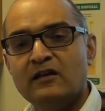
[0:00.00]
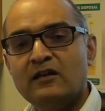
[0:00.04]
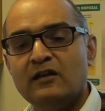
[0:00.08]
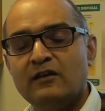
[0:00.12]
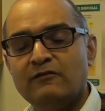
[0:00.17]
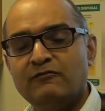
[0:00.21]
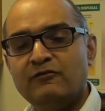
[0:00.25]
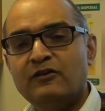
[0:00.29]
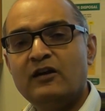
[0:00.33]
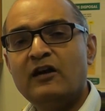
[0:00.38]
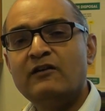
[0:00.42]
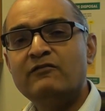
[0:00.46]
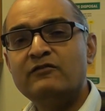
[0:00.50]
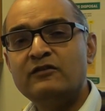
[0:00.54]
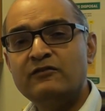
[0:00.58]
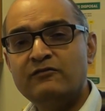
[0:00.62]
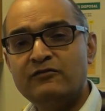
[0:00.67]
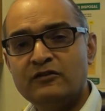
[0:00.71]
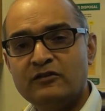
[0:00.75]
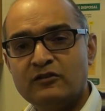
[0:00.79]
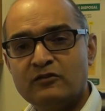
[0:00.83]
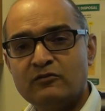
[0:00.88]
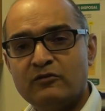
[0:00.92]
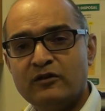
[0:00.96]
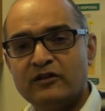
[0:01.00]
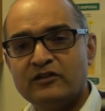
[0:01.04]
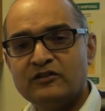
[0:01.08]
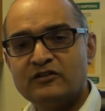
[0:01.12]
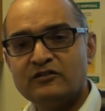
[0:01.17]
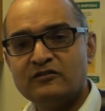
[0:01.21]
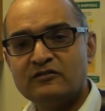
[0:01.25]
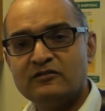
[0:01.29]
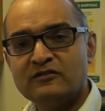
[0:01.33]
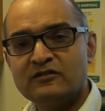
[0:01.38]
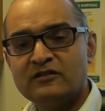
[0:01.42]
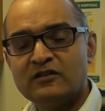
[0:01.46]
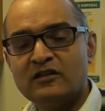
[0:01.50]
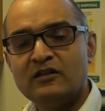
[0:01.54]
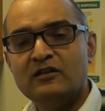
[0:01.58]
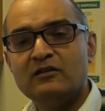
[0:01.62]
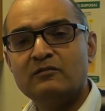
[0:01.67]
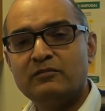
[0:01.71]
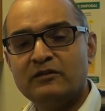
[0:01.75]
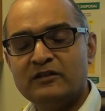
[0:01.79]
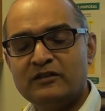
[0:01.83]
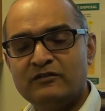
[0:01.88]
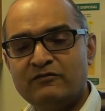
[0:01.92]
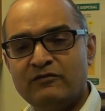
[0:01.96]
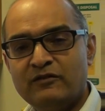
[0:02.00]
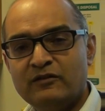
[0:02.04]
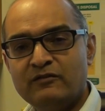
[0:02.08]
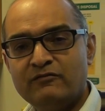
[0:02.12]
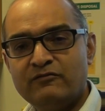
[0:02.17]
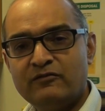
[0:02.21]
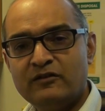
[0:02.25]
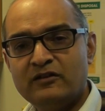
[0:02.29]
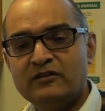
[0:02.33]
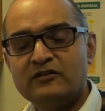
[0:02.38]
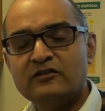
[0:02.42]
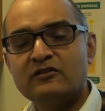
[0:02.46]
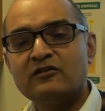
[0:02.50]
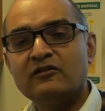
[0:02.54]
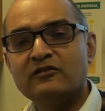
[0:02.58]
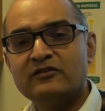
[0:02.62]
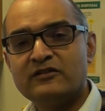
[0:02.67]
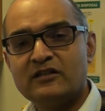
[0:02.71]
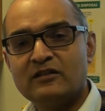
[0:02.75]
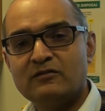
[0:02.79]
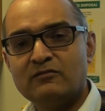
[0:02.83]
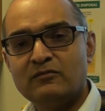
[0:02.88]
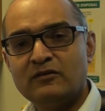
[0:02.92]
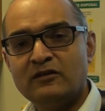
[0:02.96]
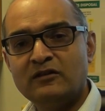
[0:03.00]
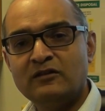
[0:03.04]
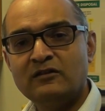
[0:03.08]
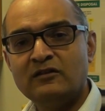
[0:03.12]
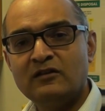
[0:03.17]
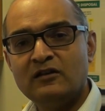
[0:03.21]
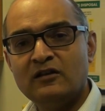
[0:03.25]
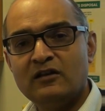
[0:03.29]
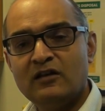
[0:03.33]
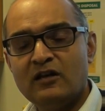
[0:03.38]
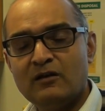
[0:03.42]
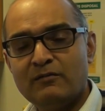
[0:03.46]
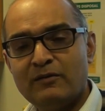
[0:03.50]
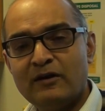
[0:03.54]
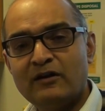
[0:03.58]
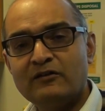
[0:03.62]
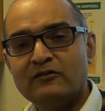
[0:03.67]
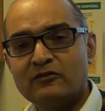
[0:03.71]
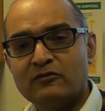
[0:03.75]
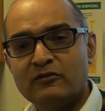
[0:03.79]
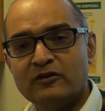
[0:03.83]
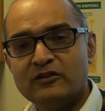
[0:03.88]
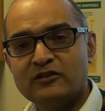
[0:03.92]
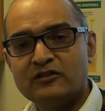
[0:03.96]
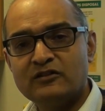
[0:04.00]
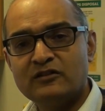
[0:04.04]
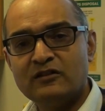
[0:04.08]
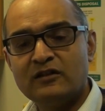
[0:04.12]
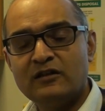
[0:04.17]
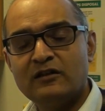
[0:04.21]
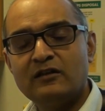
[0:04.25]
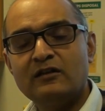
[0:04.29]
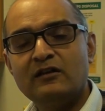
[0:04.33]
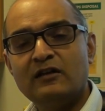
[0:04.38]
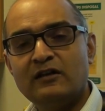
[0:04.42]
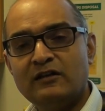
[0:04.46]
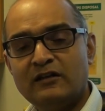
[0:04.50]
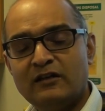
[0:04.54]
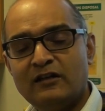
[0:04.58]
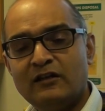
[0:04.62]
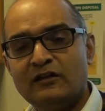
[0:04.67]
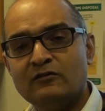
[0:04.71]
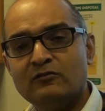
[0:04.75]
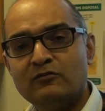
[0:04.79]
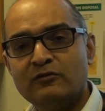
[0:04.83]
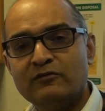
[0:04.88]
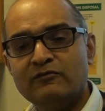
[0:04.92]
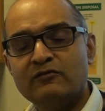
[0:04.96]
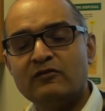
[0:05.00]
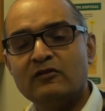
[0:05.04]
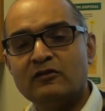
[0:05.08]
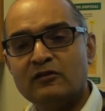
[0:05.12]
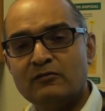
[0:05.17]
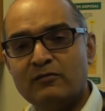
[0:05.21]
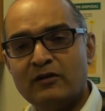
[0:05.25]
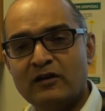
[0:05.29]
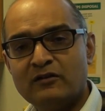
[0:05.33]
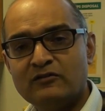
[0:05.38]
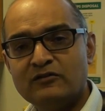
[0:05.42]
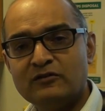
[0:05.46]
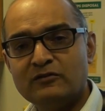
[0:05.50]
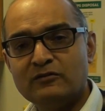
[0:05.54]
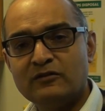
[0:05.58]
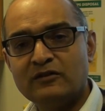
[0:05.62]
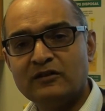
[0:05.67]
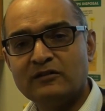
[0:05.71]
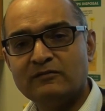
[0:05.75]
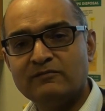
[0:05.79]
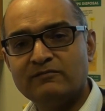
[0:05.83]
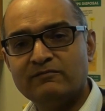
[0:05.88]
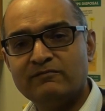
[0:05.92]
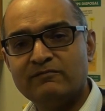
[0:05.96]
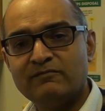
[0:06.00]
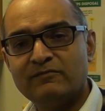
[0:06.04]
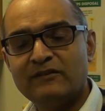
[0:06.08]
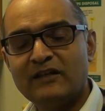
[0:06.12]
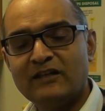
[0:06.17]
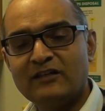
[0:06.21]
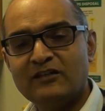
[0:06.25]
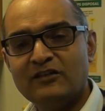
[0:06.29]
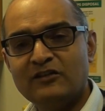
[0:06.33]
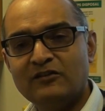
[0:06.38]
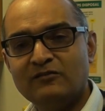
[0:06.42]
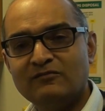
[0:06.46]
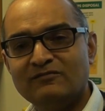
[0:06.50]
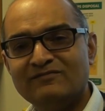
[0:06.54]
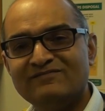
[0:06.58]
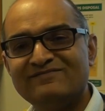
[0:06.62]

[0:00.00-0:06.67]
If you have any further questions, please feel free to contact me about the questionnaire and how we've gone about doing it. Thank you.